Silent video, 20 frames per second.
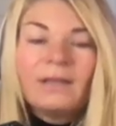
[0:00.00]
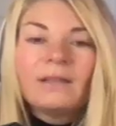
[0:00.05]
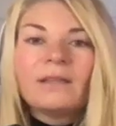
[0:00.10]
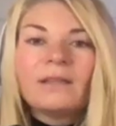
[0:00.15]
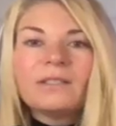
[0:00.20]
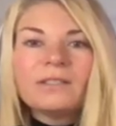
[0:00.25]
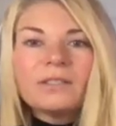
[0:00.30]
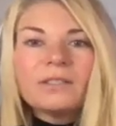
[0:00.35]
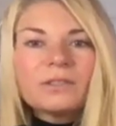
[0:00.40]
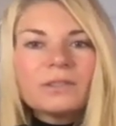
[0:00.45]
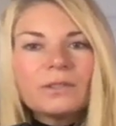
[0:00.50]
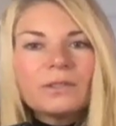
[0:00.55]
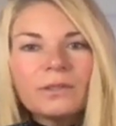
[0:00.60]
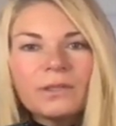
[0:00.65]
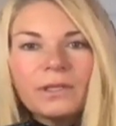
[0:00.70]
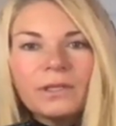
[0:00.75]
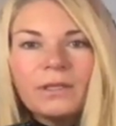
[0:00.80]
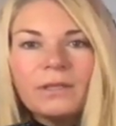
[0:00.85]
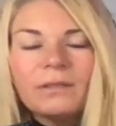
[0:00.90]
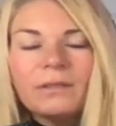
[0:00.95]
This is so
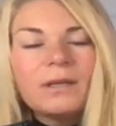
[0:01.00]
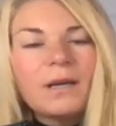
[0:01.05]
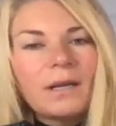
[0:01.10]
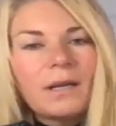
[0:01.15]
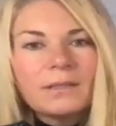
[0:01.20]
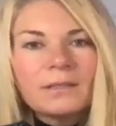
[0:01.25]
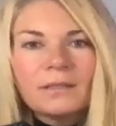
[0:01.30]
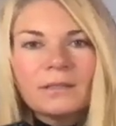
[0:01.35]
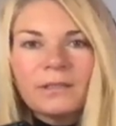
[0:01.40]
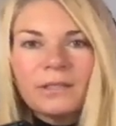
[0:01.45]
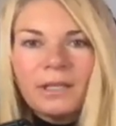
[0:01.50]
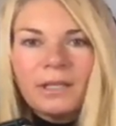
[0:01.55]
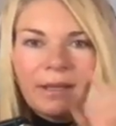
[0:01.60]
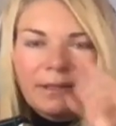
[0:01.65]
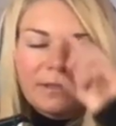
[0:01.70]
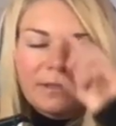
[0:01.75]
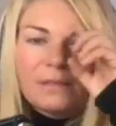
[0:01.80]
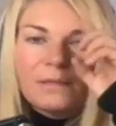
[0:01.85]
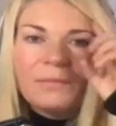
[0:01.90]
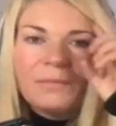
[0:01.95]
good. Constant learning
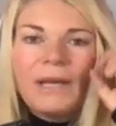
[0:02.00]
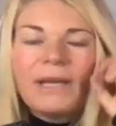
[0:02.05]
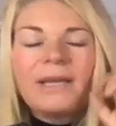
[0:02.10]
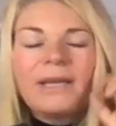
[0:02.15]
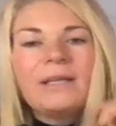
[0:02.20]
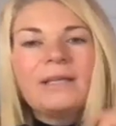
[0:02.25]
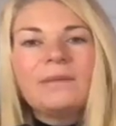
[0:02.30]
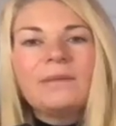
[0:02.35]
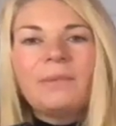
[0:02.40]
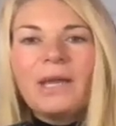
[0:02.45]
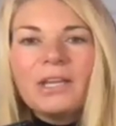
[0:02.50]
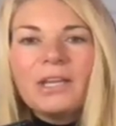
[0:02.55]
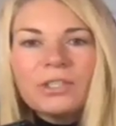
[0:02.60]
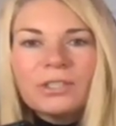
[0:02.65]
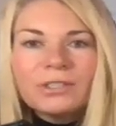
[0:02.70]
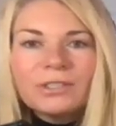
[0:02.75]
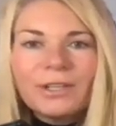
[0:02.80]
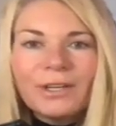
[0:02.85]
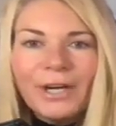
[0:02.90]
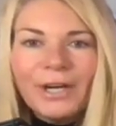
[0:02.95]
lesson on my end.
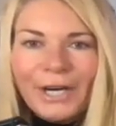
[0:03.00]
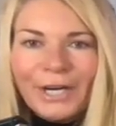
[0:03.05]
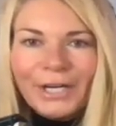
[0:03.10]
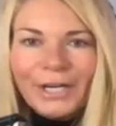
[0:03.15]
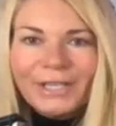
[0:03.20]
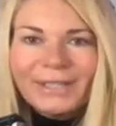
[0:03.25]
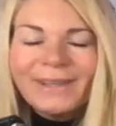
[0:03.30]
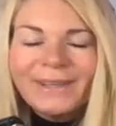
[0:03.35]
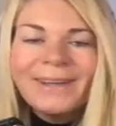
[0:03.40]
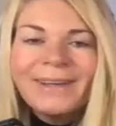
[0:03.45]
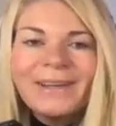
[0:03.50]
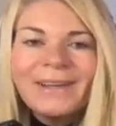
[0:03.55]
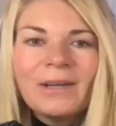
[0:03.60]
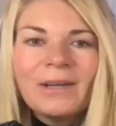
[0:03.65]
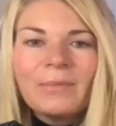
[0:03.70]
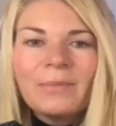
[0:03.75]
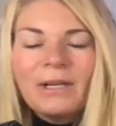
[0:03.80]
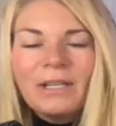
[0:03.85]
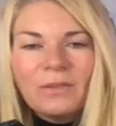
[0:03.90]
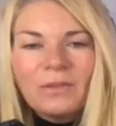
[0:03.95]
Patience are hard,
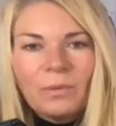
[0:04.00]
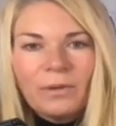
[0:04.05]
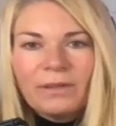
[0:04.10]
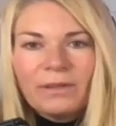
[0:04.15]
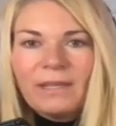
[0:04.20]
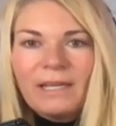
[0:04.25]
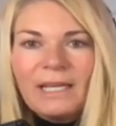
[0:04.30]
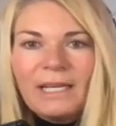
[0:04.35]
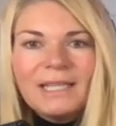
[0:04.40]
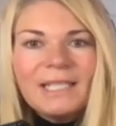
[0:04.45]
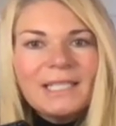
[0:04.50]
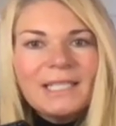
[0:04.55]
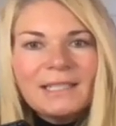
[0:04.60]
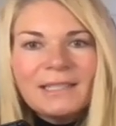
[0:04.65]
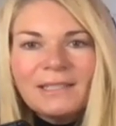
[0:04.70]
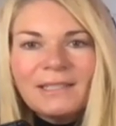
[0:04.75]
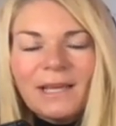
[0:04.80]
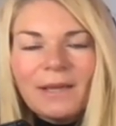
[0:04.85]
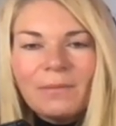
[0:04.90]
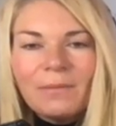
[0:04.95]
but it's worth it. At the end of
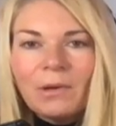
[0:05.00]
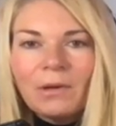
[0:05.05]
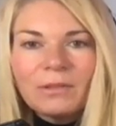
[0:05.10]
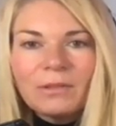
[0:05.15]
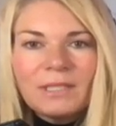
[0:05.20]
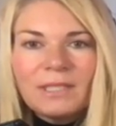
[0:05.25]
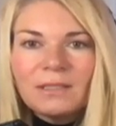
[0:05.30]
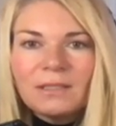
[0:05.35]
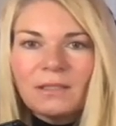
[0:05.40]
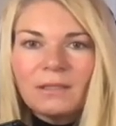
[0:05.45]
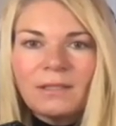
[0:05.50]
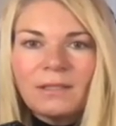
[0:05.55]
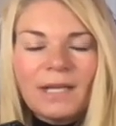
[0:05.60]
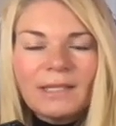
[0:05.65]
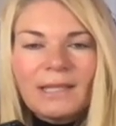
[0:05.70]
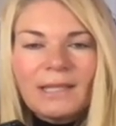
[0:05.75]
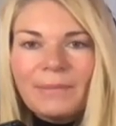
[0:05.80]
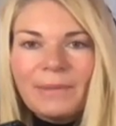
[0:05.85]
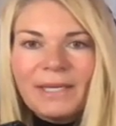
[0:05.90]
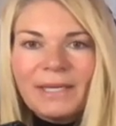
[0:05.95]
the day, most things are
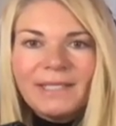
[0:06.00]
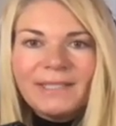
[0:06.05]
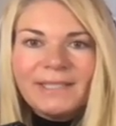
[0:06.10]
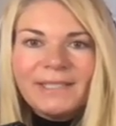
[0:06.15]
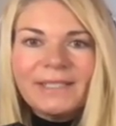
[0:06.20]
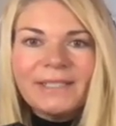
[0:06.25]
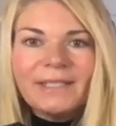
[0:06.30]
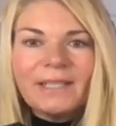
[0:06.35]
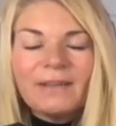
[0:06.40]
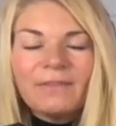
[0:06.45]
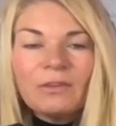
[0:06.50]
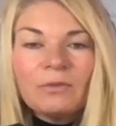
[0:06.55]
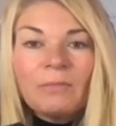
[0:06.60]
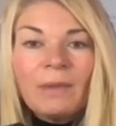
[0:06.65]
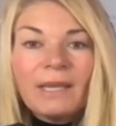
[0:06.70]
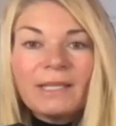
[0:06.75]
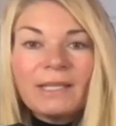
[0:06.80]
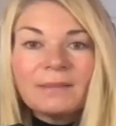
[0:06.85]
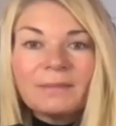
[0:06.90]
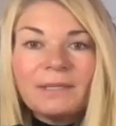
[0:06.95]
not that big a deal. And if you
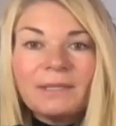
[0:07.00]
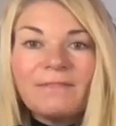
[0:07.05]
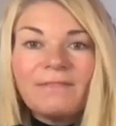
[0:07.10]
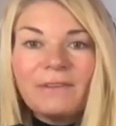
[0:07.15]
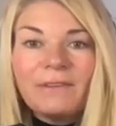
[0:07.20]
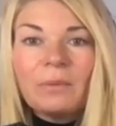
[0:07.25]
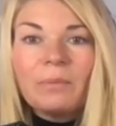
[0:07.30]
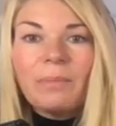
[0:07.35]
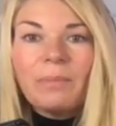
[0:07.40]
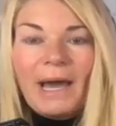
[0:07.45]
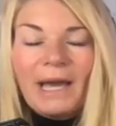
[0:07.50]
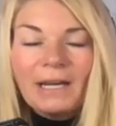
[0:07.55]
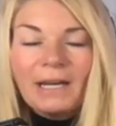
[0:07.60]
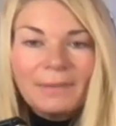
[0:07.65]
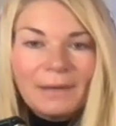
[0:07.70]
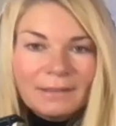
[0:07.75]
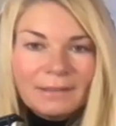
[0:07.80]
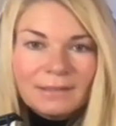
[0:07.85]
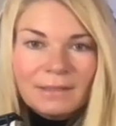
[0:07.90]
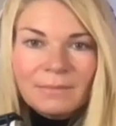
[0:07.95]
make somebody feel bad
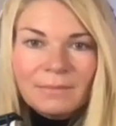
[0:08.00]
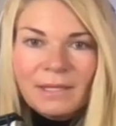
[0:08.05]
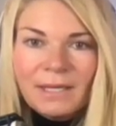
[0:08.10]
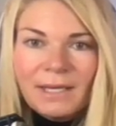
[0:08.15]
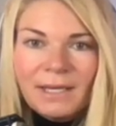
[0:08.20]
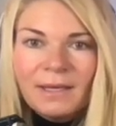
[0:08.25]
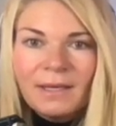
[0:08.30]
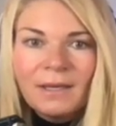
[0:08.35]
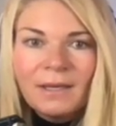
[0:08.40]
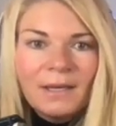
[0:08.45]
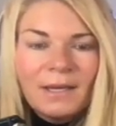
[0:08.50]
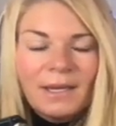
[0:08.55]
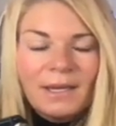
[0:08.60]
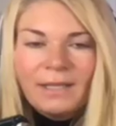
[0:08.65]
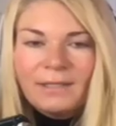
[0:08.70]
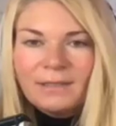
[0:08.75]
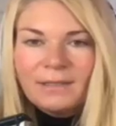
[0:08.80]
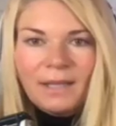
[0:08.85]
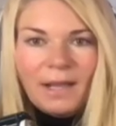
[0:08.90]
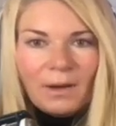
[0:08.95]
about something,
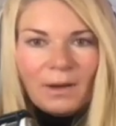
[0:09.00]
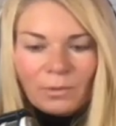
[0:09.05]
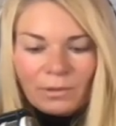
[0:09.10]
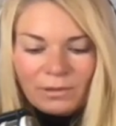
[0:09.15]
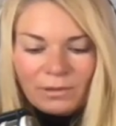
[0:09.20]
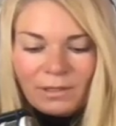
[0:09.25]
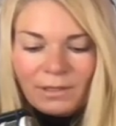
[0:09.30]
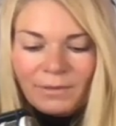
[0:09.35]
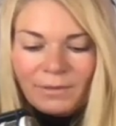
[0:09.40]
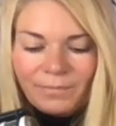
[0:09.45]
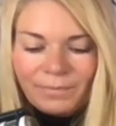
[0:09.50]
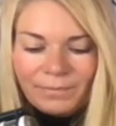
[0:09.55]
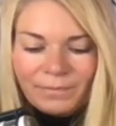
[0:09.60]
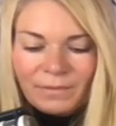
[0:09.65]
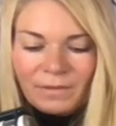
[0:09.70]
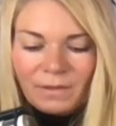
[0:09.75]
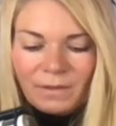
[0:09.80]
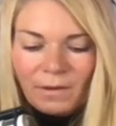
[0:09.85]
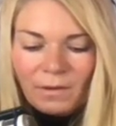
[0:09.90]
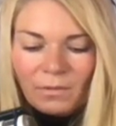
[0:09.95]
it's not worth it.
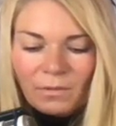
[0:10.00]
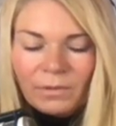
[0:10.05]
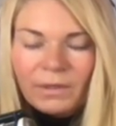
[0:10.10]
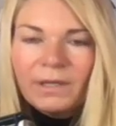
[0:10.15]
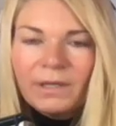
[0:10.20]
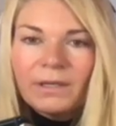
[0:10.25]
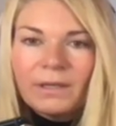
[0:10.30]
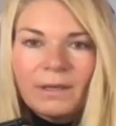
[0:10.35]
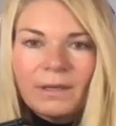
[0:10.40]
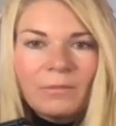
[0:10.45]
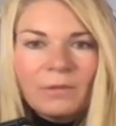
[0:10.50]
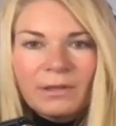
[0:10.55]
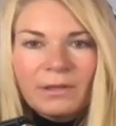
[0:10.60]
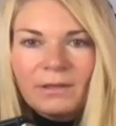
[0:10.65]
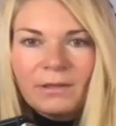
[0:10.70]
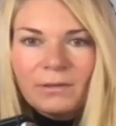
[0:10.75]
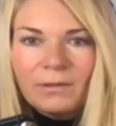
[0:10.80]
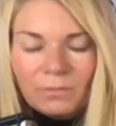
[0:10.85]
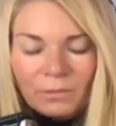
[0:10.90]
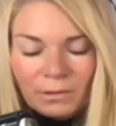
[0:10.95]
So we're here. I'm with
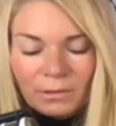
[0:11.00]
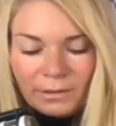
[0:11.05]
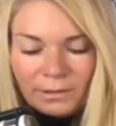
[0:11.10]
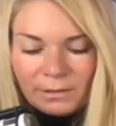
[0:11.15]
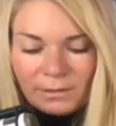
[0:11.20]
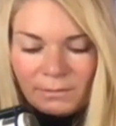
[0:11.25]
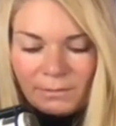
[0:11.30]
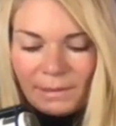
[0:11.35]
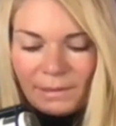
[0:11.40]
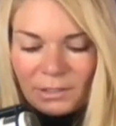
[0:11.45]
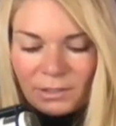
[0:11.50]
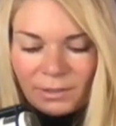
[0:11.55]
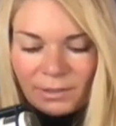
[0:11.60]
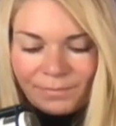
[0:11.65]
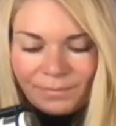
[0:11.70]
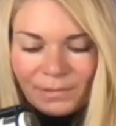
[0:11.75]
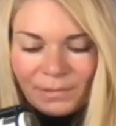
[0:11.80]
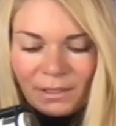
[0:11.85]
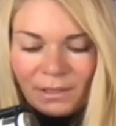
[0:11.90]
you. We're learning to be patient.